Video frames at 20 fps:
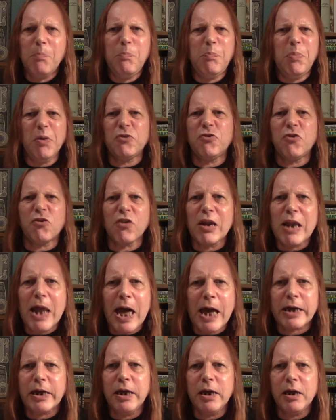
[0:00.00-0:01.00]
but just
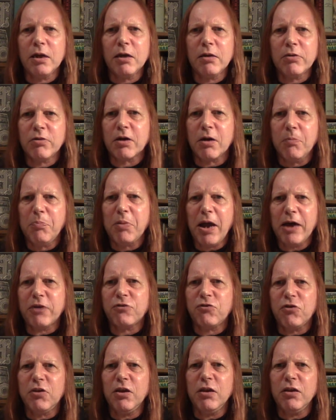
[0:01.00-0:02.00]
lacking the
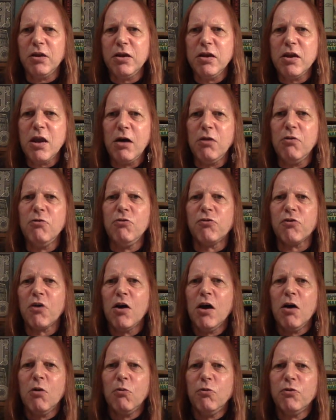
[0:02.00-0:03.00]
complexity. The nose
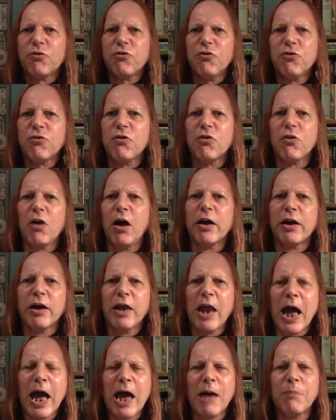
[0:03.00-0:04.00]
was just like
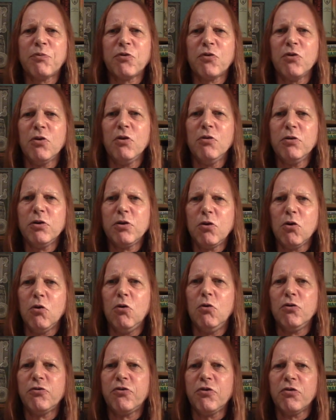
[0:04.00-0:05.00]
an absolutely
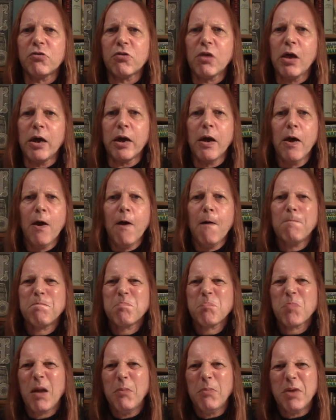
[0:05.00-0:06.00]
gorgeous thing.
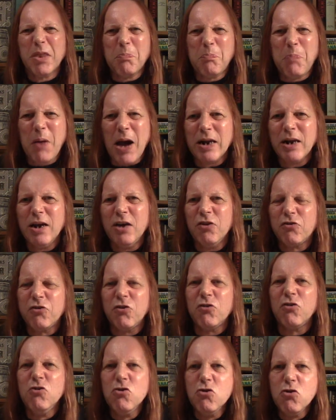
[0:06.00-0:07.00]
But the palette has
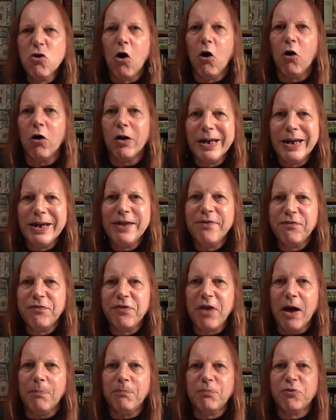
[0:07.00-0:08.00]
just not
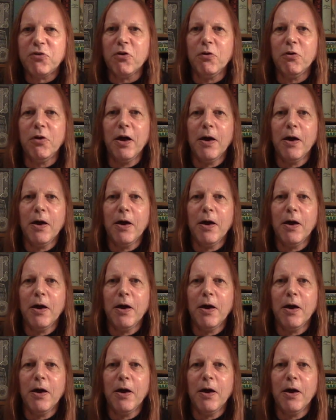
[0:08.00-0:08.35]
lived up to